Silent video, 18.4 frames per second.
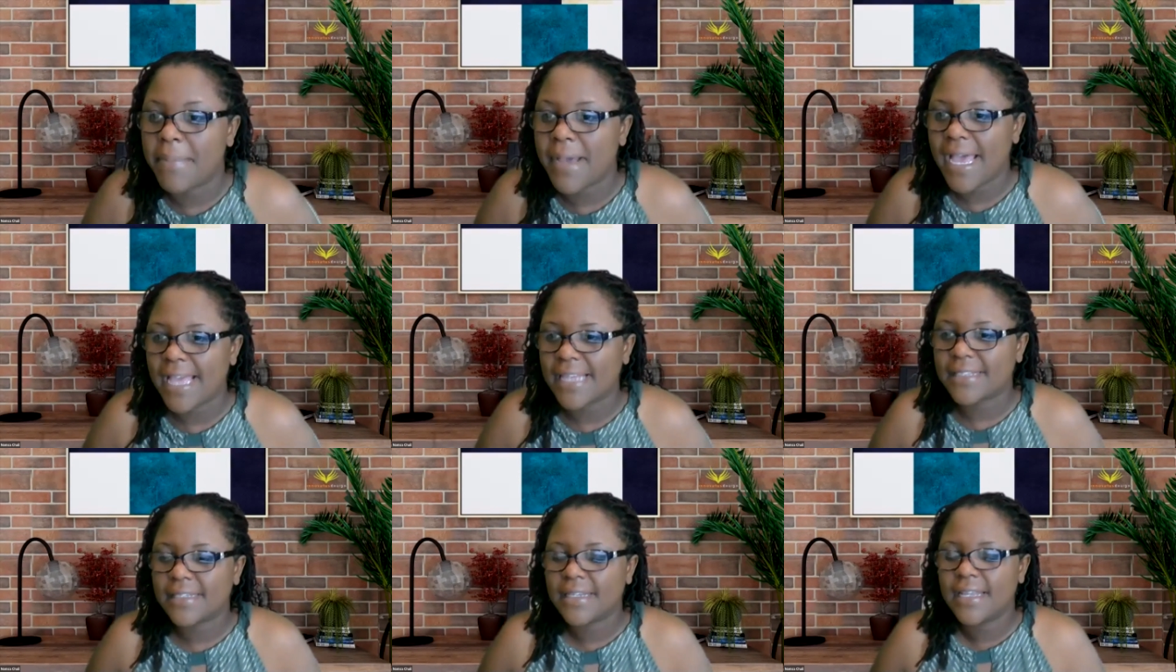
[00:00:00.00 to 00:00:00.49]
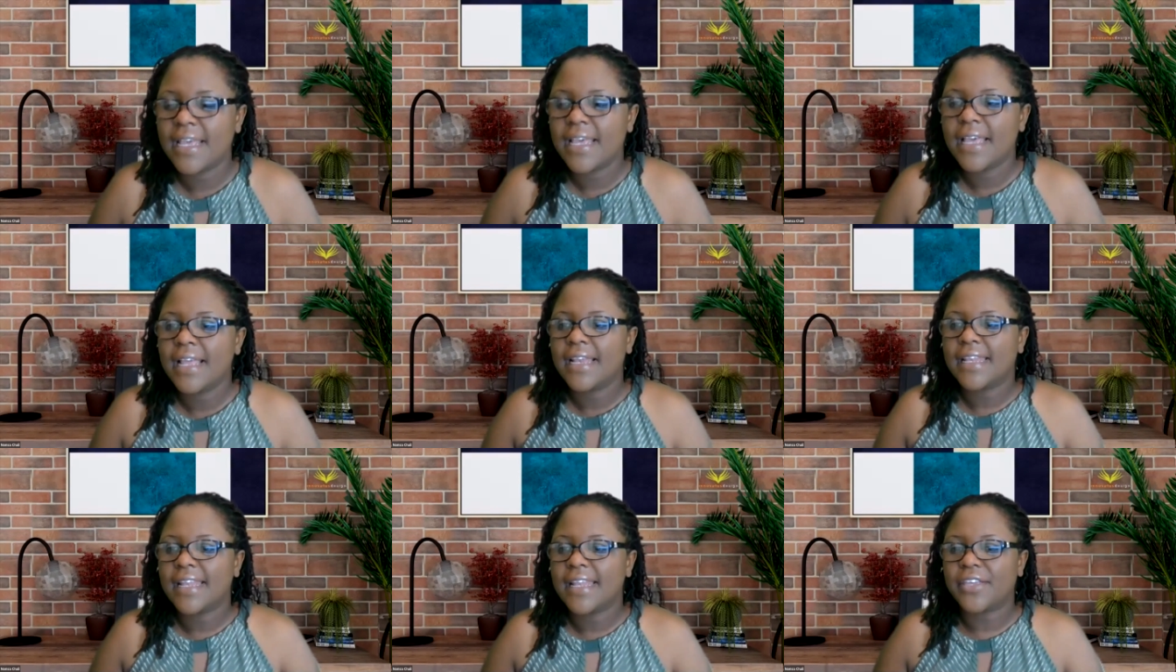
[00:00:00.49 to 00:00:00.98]
But
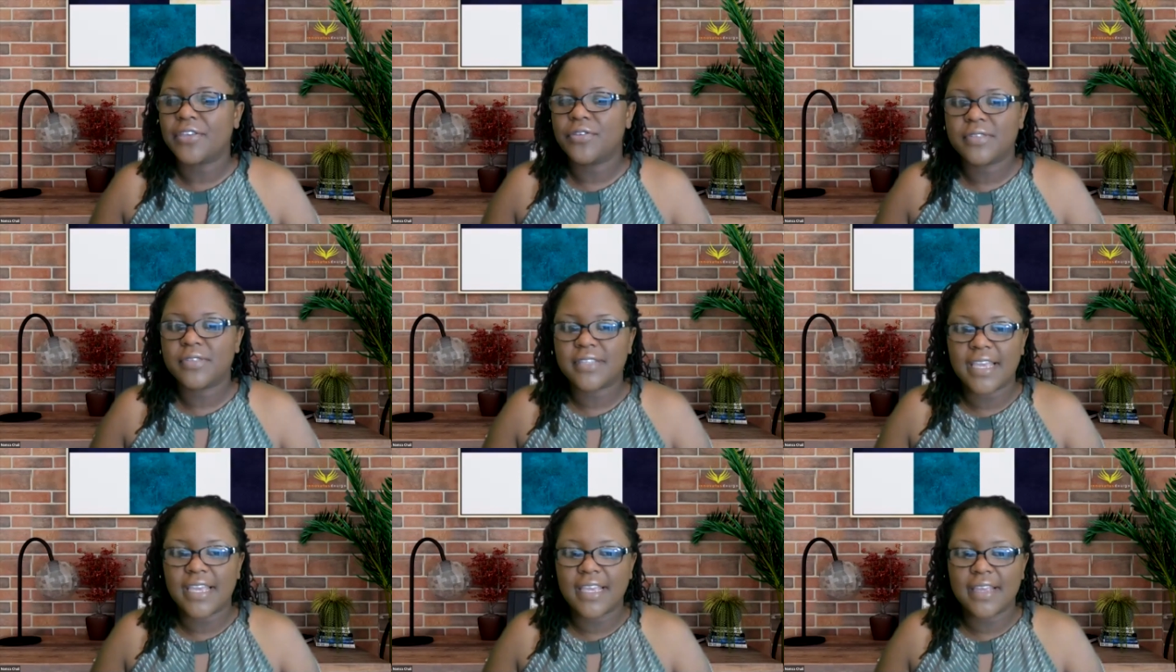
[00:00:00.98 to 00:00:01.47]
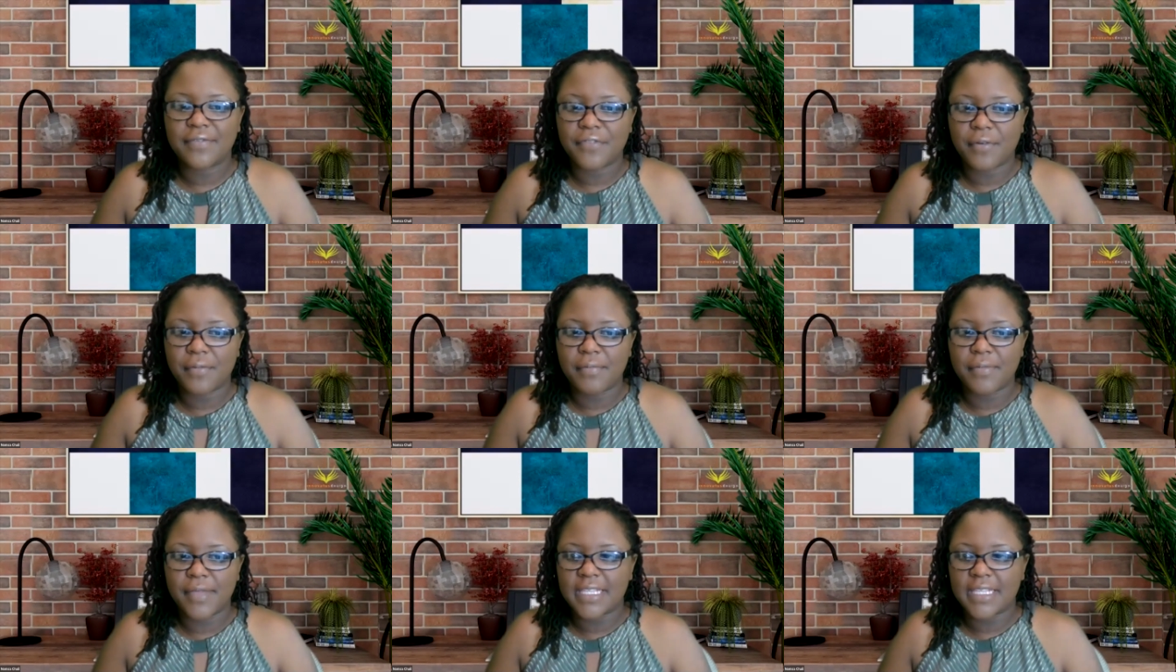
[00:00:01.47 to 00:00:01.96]
like you say it
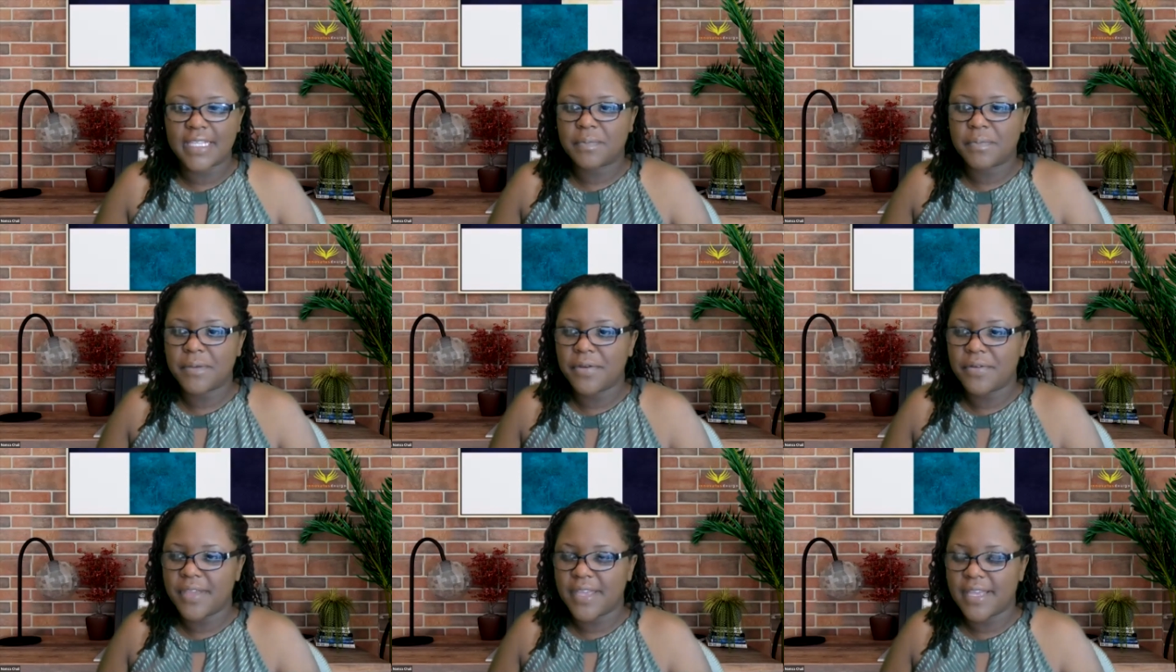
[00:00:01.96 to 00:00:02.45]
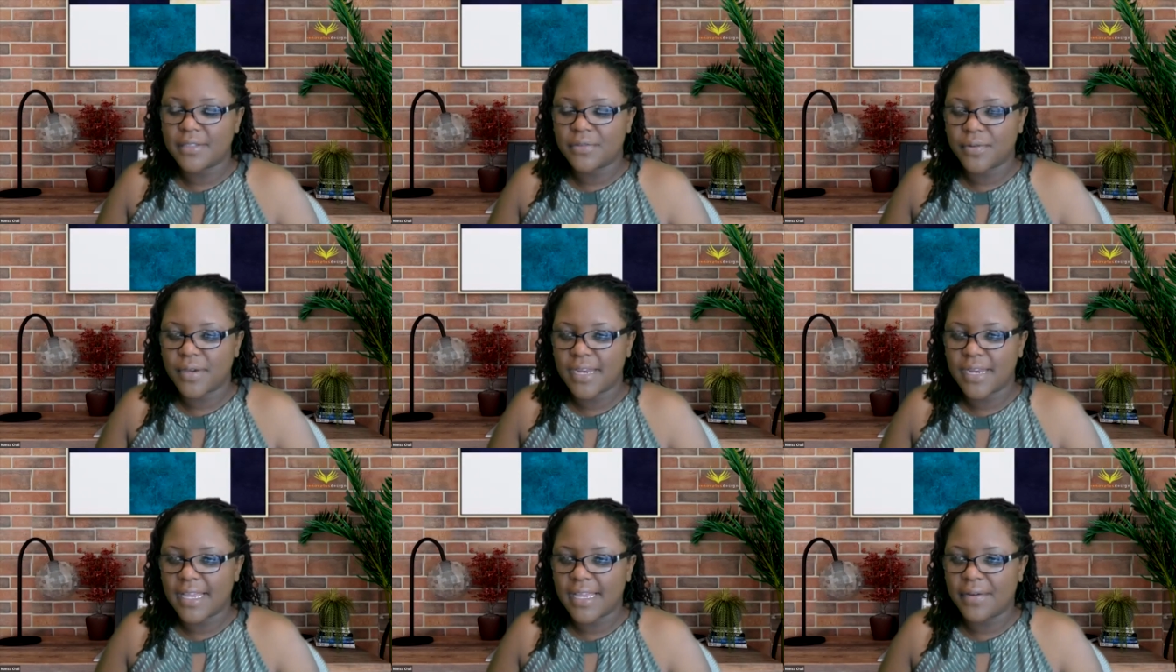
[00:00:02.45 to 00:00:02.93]
from experience,
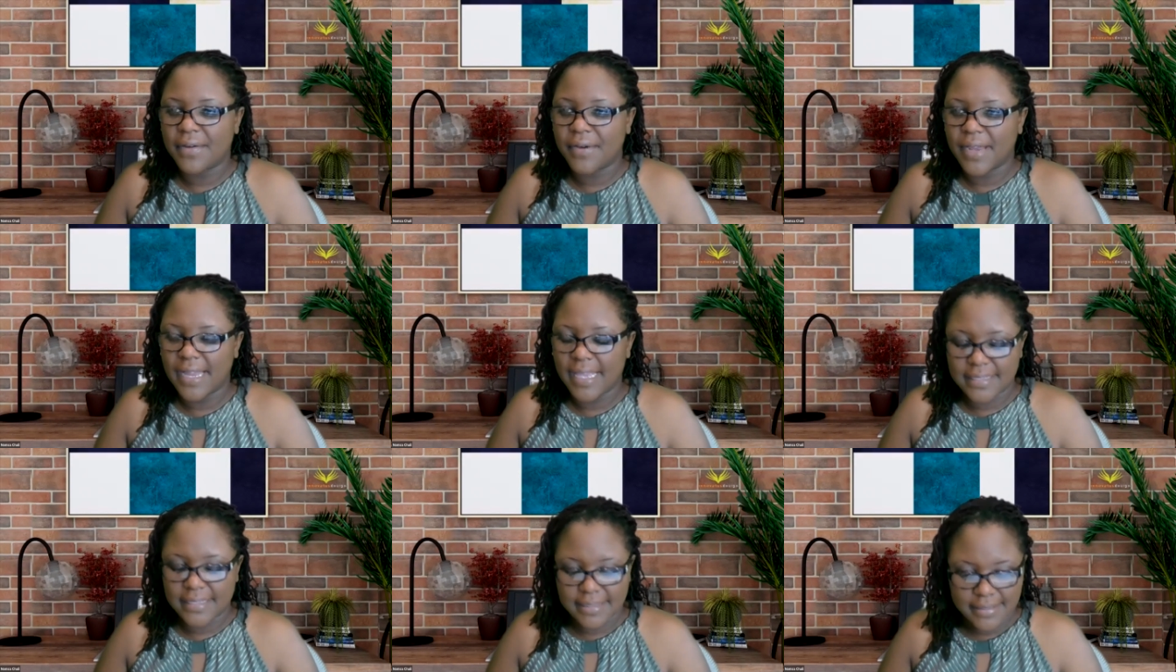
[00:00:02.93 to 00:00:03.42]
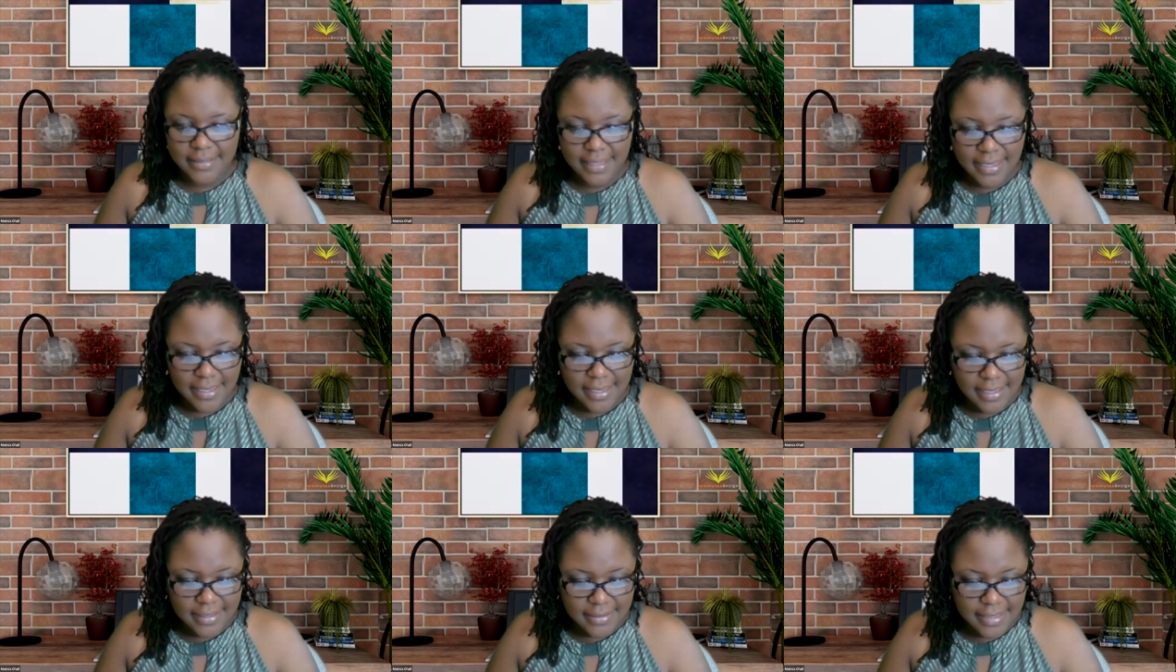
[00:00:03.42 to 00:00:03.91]
what I
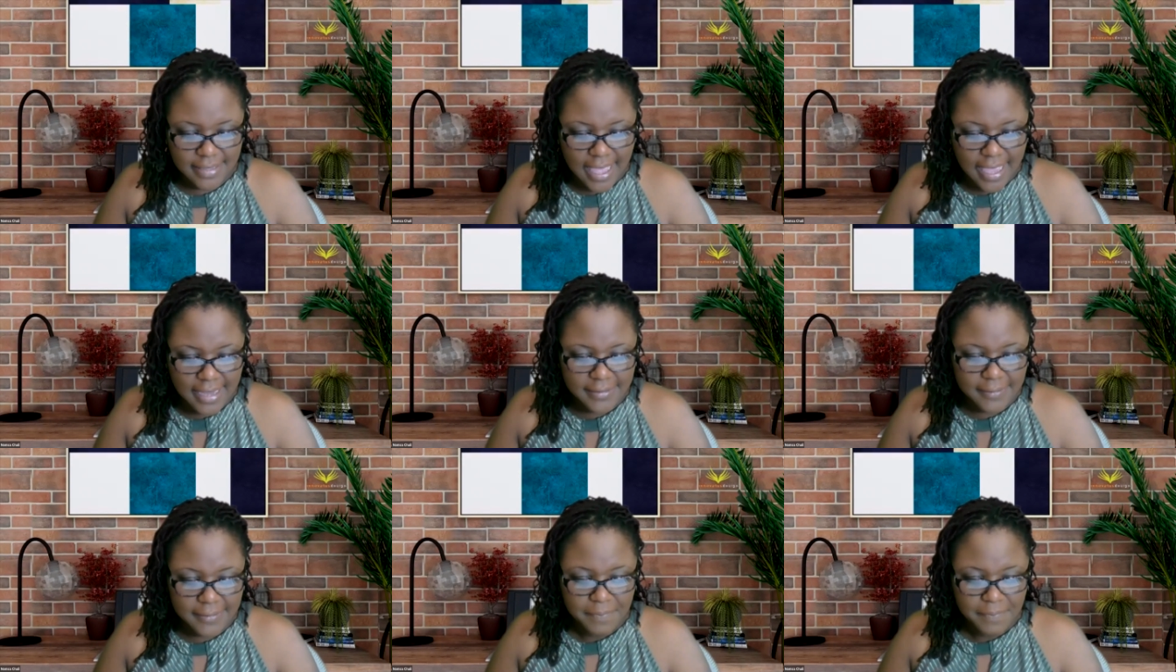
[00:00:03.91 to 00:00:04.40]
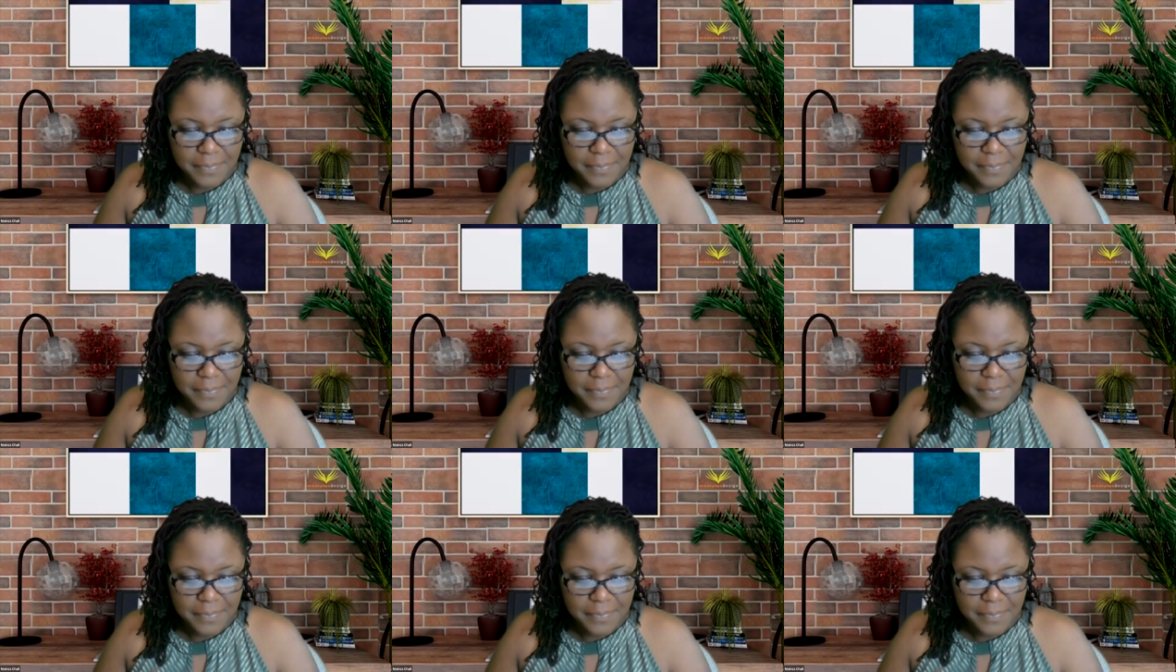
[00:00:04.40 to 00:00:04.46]
see is that